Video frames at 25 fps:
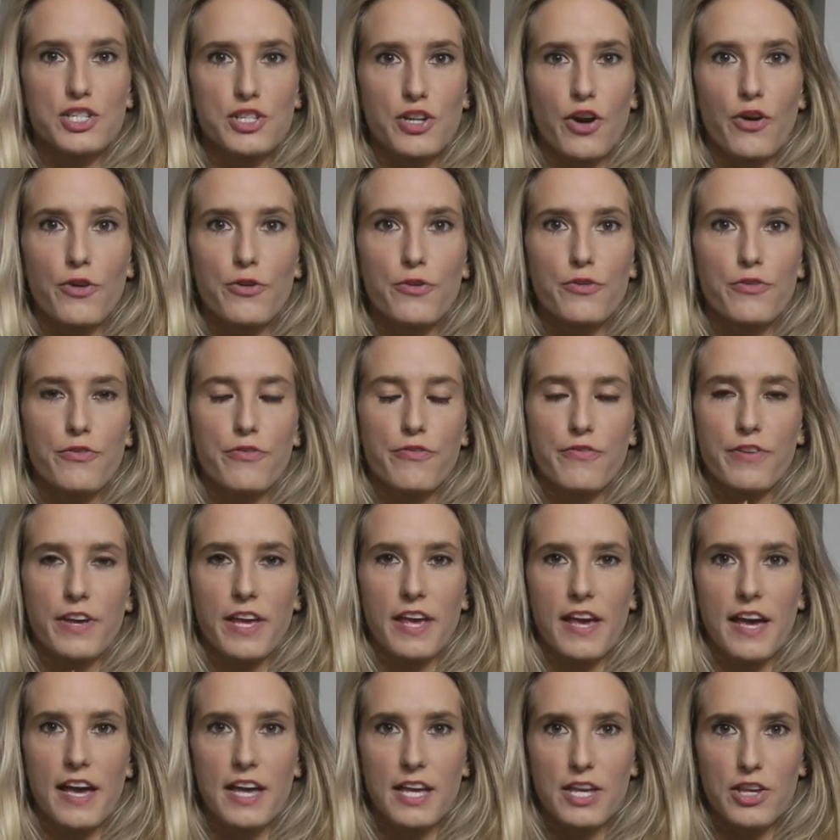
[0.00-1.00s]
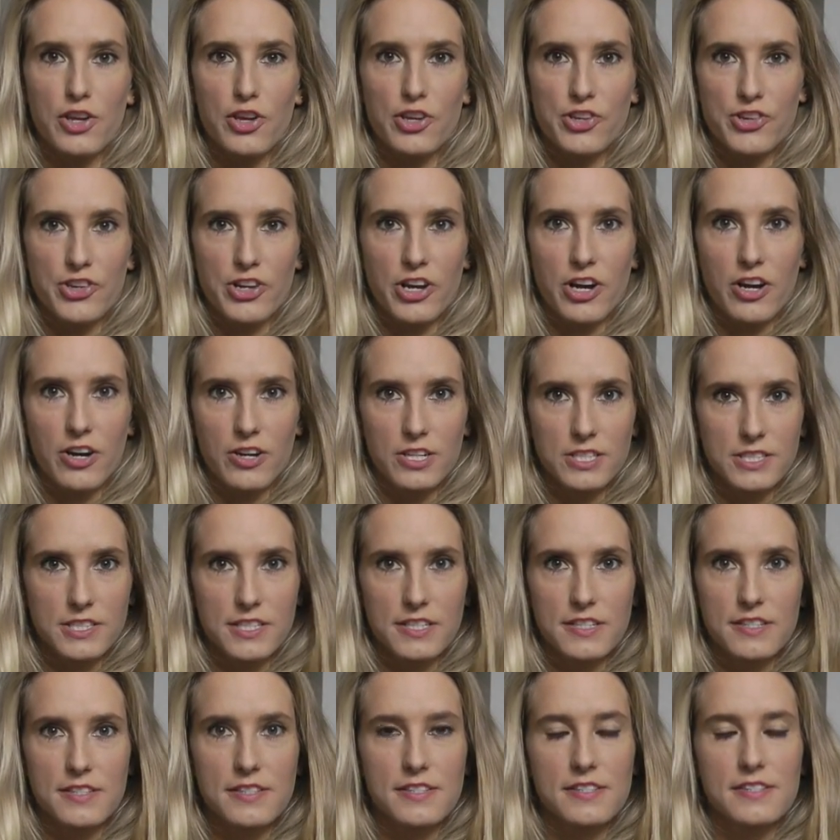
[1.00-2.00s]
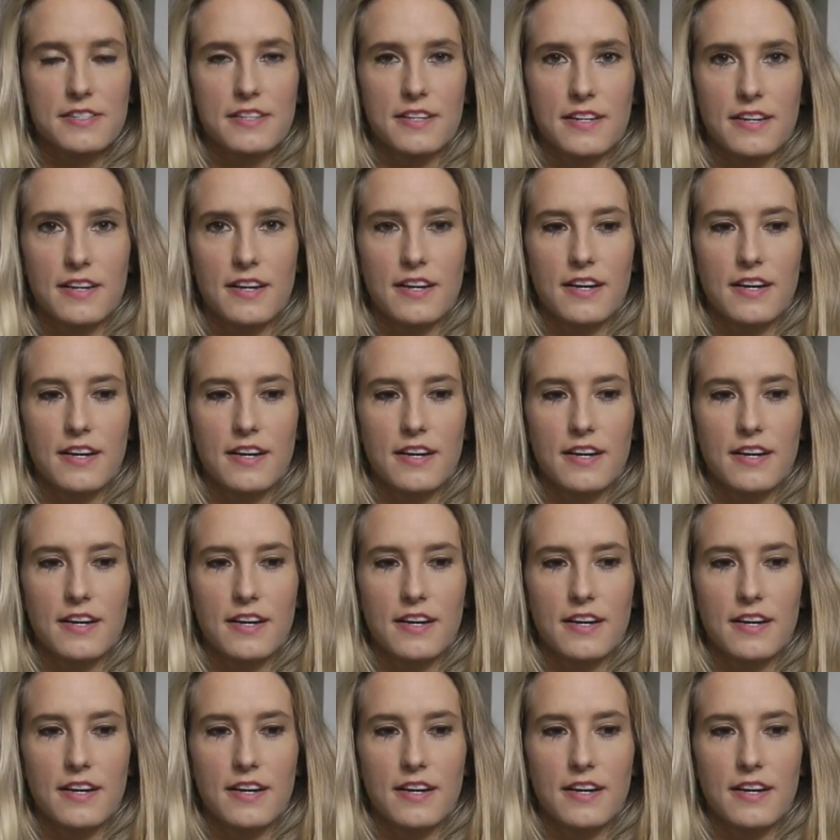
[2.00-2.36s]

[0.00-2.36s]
don't forget your chargers.